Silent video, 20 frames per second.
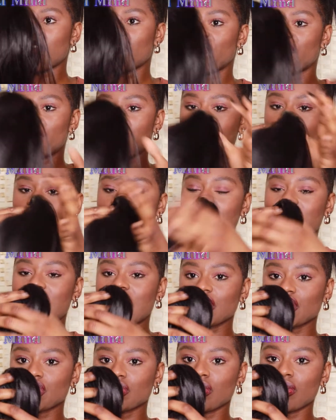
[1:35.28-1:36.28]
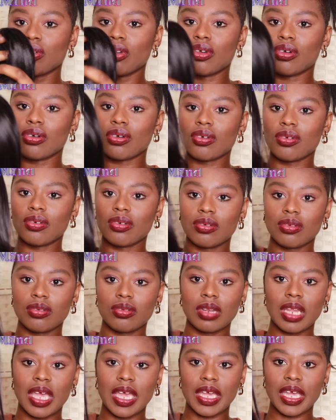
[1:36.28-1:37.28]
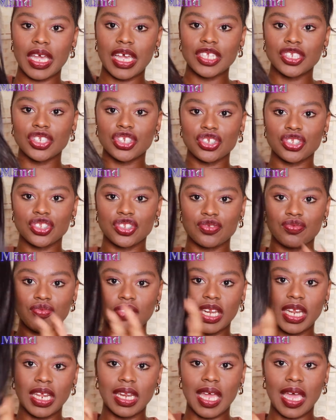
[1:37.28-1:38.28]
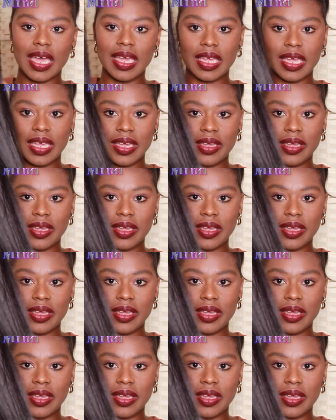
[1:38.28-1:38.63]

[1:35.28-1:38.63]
a very natural look. Like, I just really like